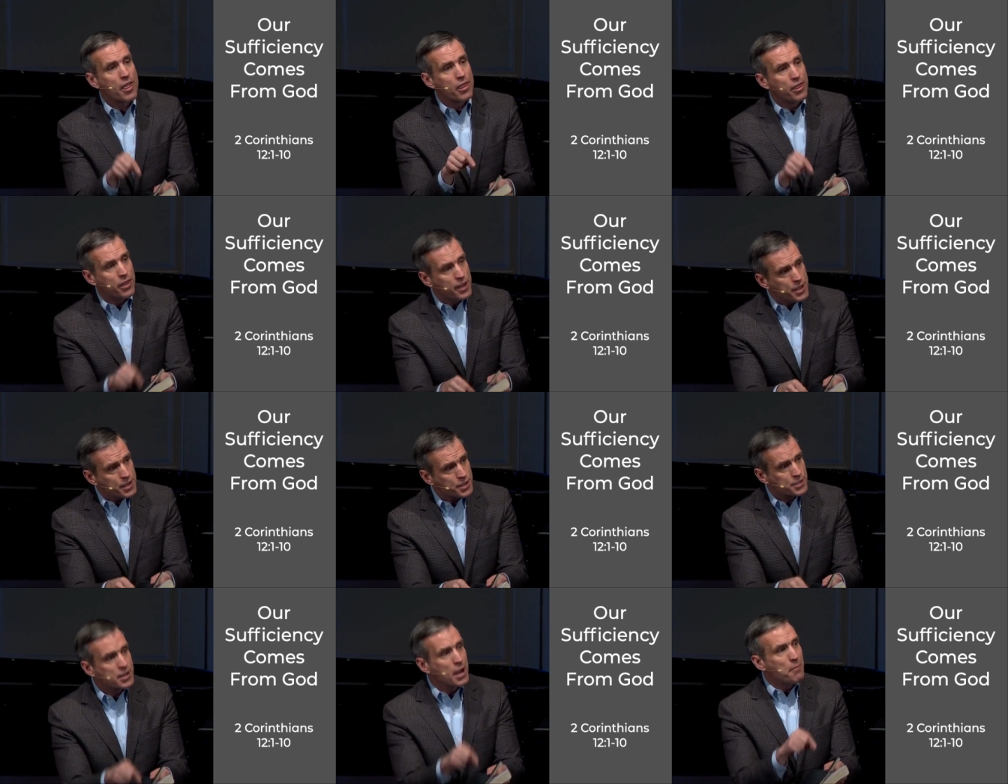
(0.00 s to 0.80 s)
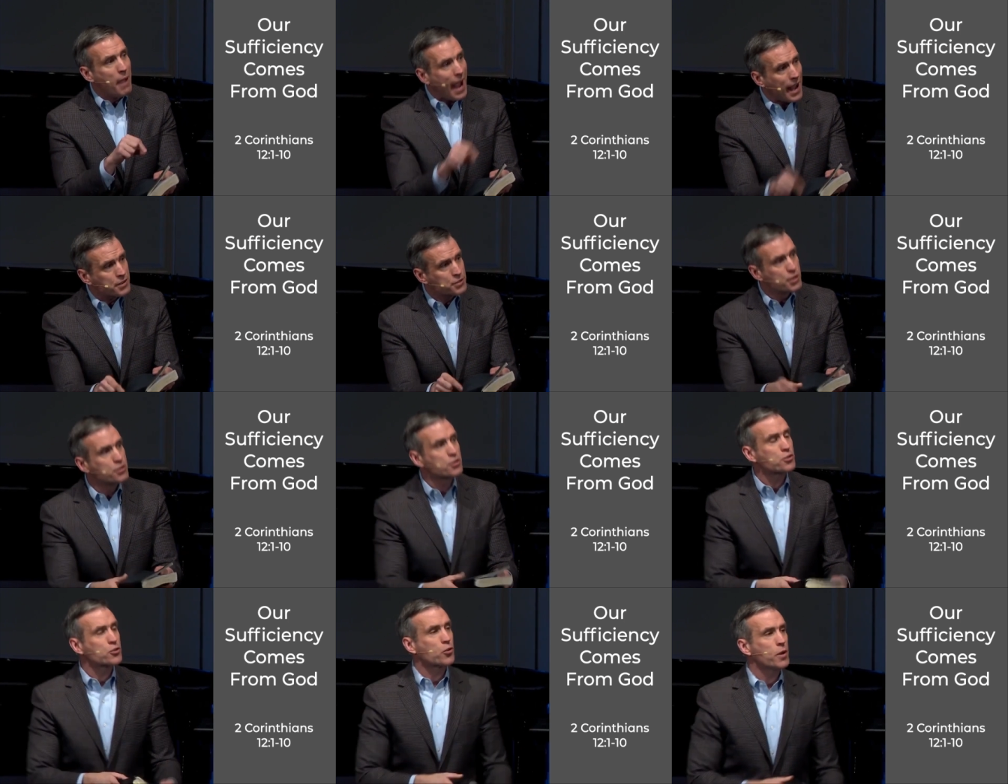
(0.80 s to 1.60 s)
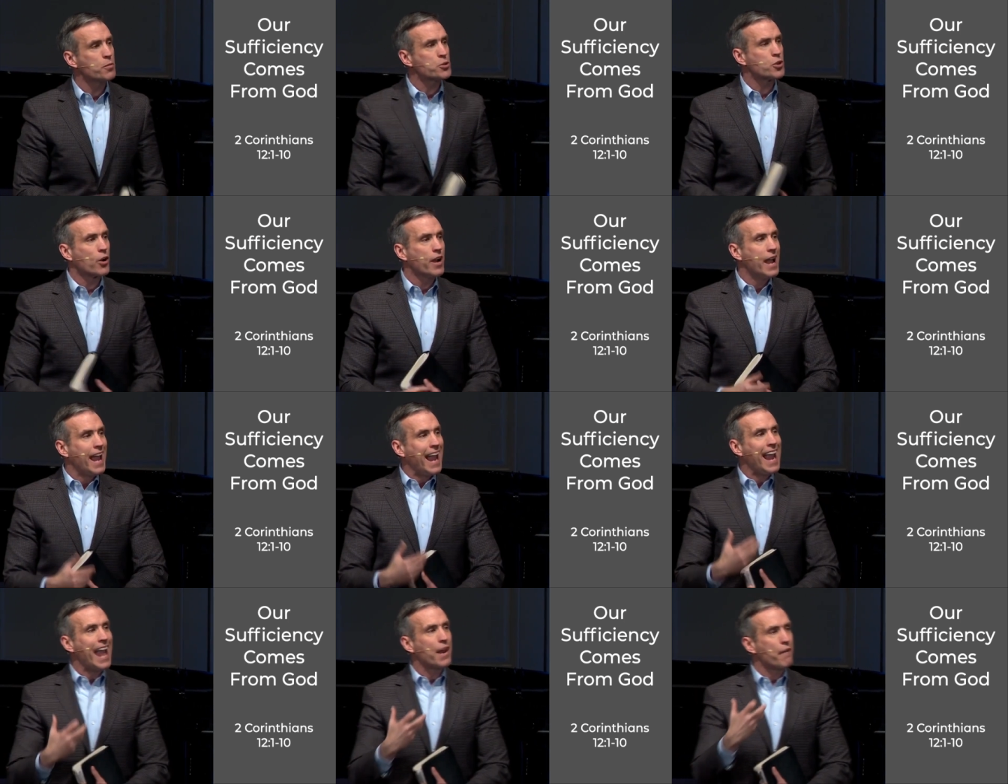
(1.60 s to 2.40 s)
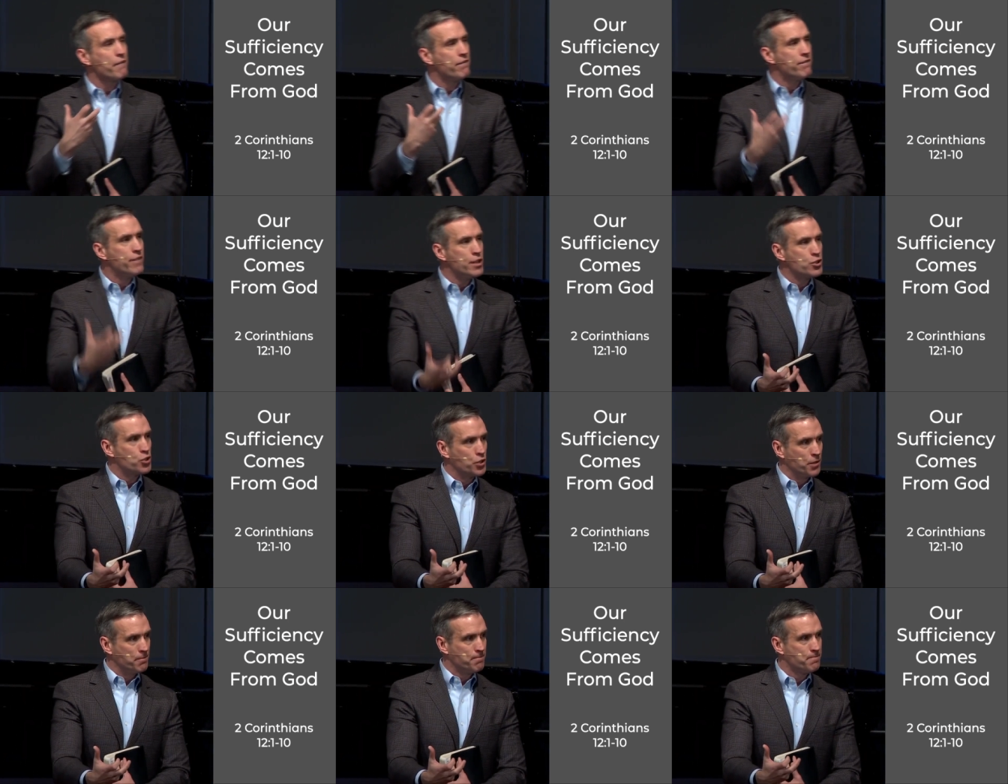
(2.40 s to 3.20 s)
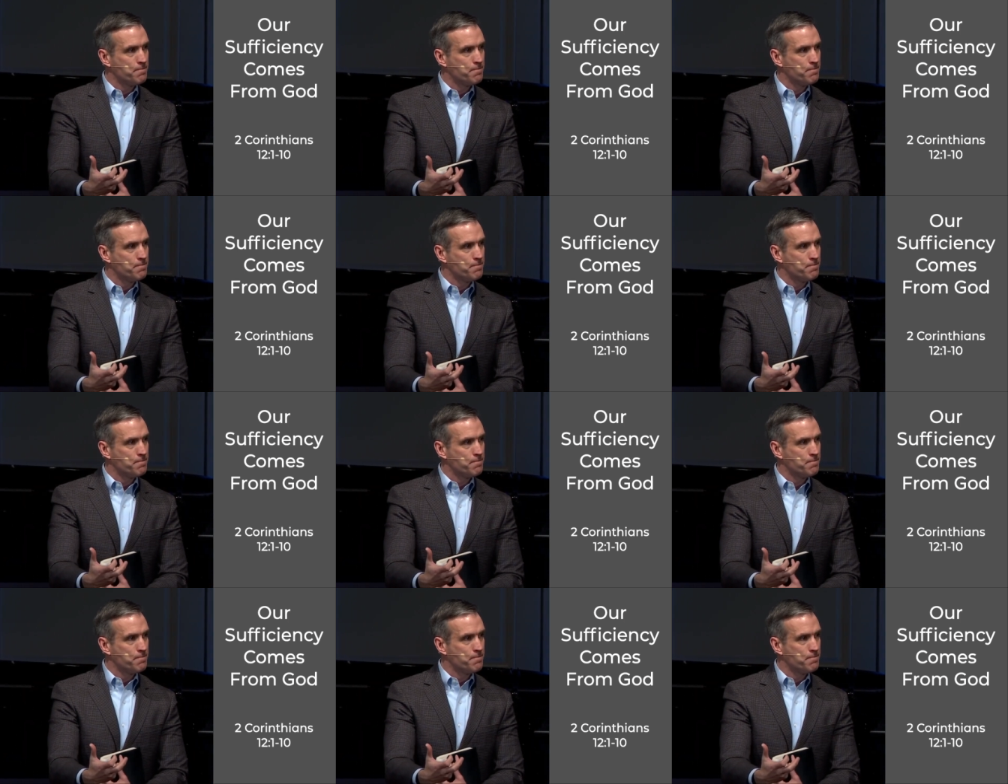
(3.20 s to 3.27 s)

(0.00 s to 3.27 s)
this passage of Scripture, he had a vision